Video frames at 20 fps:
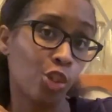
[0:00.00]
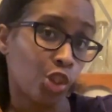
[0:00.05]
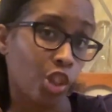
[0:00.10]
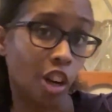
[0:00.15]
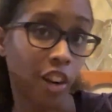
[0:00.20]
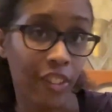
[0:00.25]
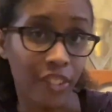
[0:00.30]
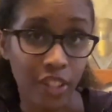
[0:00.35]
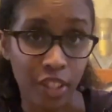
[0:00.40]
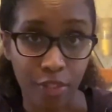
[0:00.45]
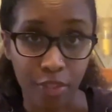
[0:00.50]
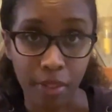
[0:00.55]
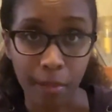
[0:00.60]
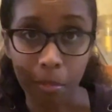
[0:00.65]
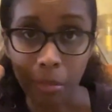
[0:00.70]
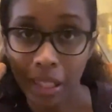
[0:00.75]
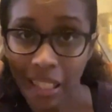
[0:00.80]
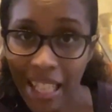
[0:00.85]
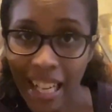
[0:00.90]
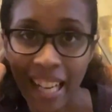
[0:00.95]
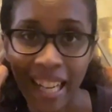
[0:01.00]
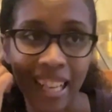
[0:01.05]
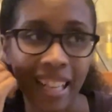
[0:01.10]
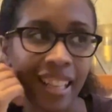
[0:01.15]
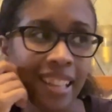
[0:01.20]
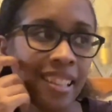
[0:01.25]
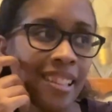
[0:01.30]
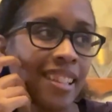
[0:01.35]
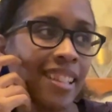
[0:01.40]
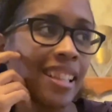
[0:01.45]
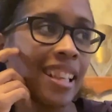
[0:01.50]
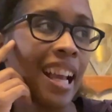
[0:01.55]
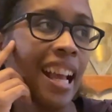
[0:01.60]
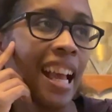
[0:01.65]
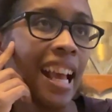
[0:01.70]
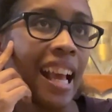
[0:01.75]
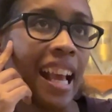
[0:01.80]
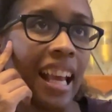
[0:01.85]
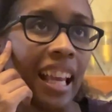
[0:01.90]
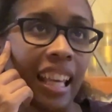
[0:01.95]
draw different plans
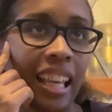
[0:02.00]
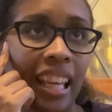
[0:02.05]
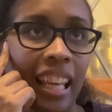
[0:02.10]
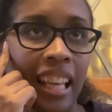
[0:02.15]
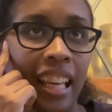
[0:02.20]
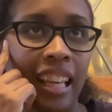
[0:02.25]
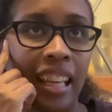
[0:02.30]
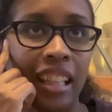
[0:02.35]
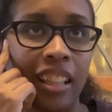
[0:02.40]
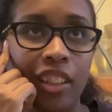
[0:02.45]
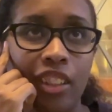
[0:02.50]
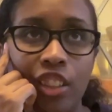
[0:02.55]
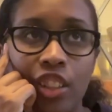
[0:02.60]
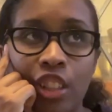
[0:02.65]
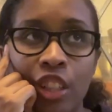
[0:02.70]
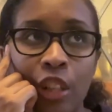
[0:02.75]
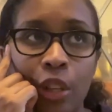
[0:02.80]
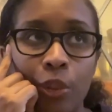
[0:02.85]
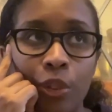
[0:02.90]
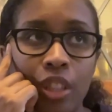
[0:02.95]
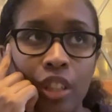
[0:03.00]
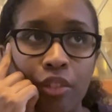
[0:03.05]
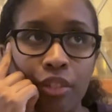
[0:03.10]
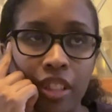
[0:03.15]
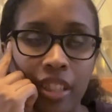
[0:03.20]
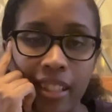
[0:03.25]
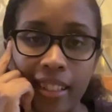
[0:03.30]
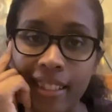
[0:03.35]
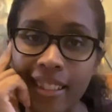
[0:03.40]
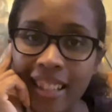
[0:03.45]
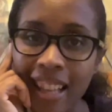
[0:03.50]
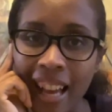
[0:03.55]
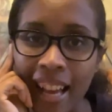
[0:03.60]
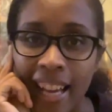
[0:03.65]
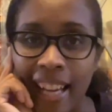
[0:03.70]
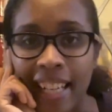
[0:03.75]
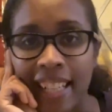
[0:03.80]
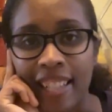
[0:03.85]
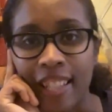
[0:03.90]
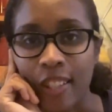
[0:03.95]
and, you know, different
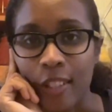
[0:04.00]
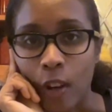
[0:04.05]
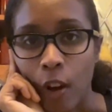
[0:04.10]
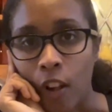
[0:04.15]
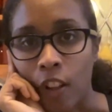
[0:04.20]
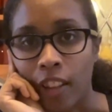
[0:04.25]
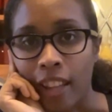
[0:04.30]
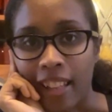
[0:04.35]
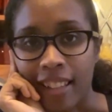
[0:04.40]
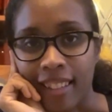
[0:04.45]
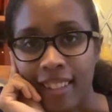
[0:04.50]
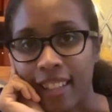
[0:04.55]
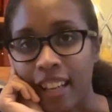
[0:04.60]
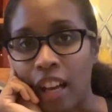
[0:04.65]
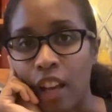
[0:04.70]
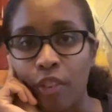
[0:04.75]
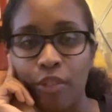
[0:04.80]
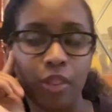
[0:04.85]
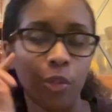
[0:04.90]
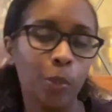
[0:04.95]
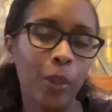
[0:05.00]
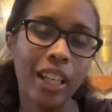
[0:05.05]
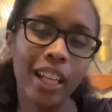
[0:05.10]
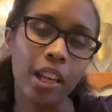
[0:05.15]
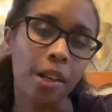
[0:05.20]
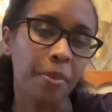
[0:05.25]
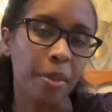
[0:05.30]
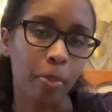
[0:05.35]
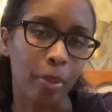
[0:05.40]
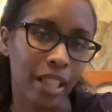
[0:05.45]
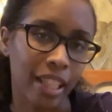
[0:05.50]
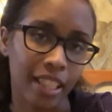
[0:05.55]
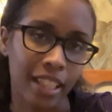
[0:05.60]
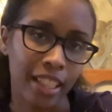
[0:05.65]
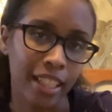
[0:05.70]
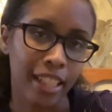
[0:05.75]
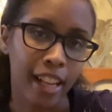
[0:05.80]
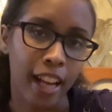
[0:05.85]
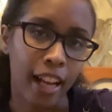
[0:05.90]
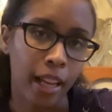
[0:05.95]
designs and all that stuff. And when it comes planting
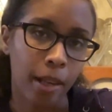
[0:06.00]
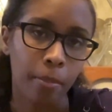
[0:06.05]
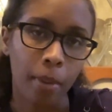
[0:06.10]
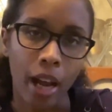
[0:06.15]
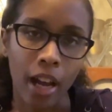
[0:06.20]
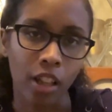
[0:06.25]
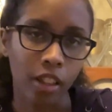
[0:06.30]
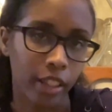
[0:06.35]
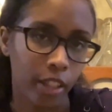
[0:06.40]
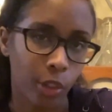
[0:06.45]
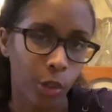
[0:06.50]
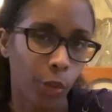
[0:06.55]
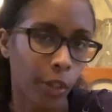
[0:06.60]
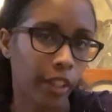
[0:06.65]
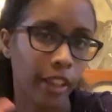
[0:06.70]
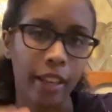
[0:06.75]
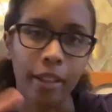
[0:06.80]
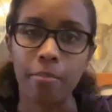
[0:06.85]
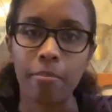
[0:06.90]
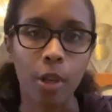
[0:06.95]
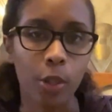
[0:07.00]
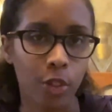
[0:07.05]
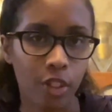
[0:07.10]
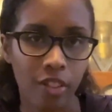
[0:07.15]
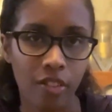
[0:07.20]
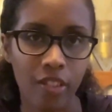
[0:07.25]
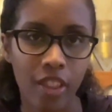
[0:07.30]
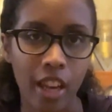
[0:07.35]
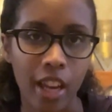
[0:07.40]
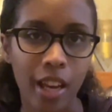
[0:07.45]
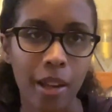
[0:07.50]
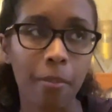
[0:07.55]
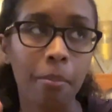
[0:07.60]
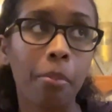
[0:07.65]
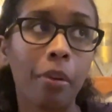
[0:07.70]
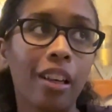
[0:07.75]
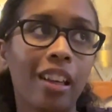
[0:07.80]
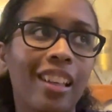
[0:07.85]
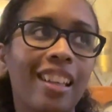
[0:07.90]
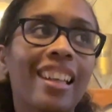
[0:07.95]
time, I'll ignore like most of that,
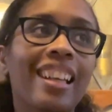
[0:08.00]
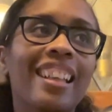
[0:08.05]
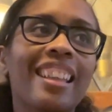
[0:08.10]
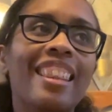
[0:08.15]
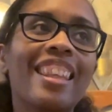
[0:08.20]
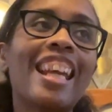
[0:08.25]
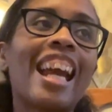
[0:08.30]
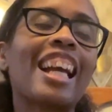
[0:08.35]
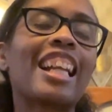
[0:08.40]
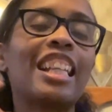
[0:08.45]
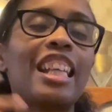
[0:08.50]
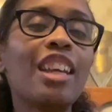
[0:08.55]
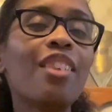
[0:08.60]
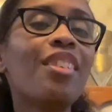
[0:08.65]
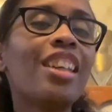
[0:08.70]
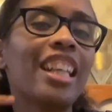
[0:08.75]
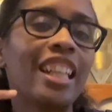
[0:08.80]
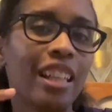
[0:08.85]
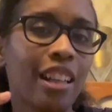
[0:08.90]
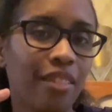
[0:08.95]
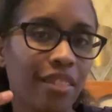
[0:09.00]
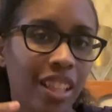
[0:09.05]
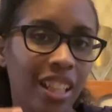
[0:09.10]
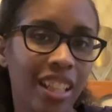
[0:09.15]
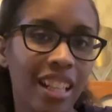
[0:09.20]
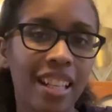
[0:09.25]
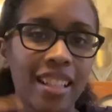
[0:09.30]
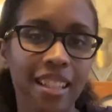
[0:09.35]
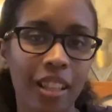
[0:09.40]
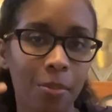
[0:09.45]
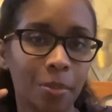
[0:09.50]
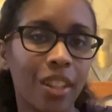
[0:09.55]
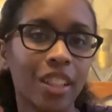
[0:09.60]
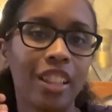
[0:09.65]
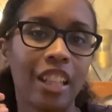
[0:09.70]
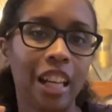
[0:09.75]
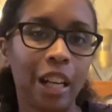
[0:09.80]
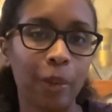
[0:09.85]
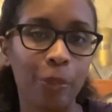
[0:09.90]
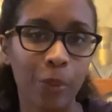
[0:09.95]
but the activity of it is something
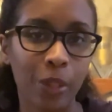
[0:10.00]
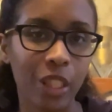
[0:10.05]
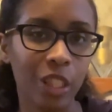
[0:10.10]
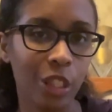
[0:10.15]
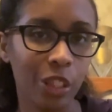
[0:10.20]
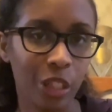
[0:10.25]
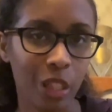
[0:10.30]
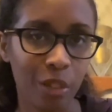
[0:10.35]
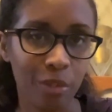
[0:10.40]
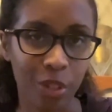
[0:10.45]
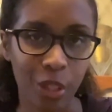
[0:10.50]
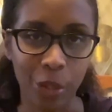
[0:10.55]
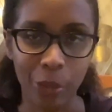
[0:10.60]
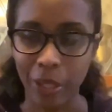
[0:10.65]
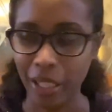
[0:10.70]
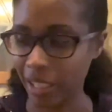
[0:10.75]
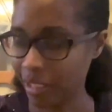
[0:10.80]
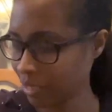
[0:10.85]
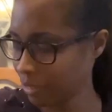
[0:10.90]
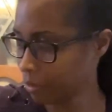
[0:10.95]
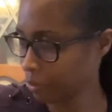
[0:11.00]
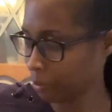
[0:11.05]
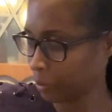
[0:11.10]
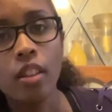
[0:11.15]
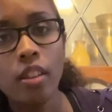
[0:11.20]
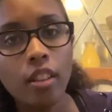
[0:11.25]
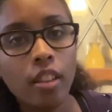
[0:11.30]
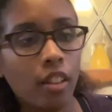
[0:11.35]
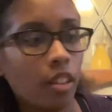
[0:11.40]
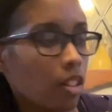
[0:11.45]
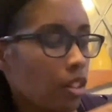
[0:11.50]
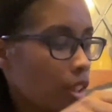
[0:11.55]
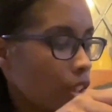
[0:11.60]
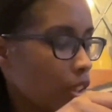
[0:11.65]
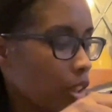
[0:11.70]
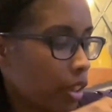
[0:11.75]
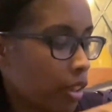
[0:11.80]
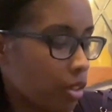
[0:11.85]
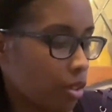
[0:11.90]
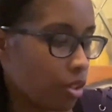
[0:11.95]
that I really love doing. The other thing
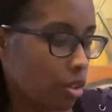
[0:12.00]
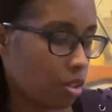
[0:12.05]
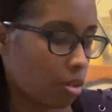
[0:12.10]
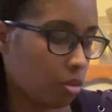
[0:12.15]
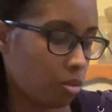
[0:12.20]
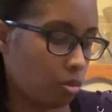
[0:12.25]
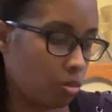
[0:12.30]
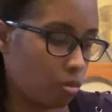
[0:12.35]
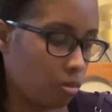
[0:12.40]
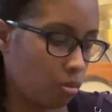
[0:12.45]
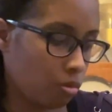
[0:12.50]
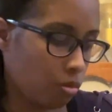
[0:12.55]
that I'll do